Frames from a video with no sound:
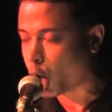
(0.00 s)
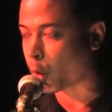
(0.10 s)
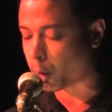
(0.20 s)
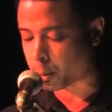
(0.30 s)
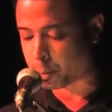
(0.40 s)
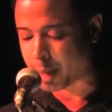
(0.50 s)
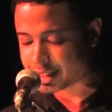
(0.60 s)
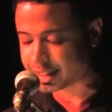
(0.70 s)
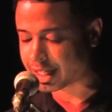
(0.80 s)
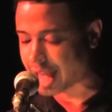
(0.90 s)
where
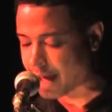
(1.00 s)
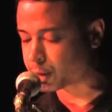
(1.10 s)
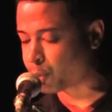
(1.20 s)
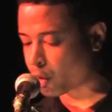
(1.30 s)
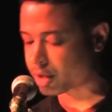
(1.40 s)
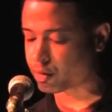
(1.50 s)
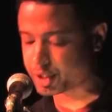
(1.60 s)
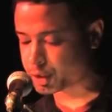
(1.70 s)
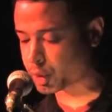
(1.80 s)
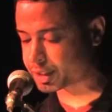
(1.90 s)
basic life-supporting
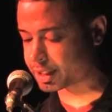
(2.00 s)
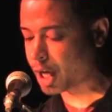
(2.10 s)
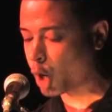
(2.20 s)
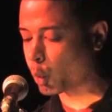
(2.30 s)
resources